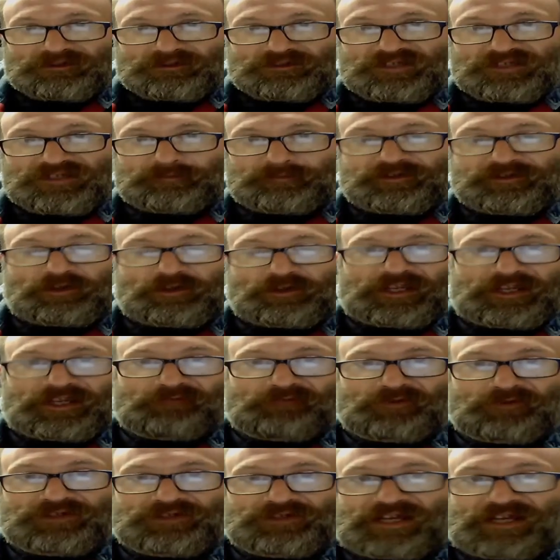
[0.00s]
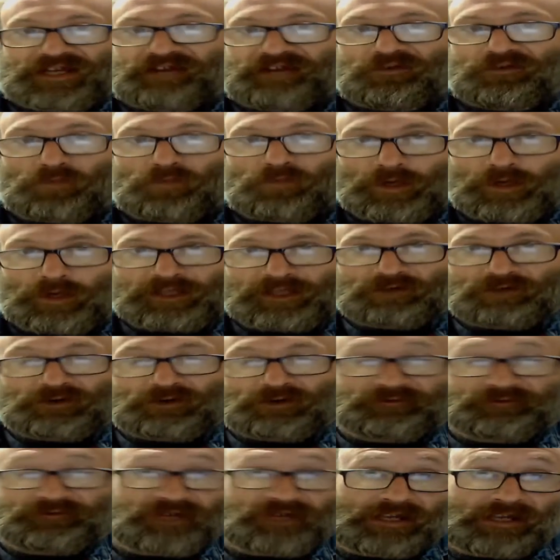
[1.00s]
Seems like every day of the week or
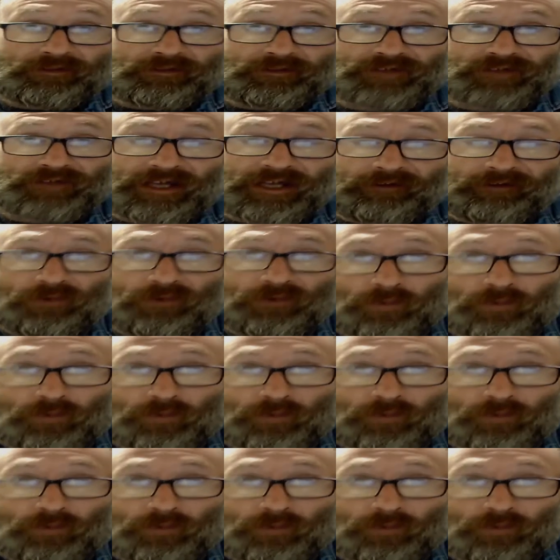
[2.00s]
every other day of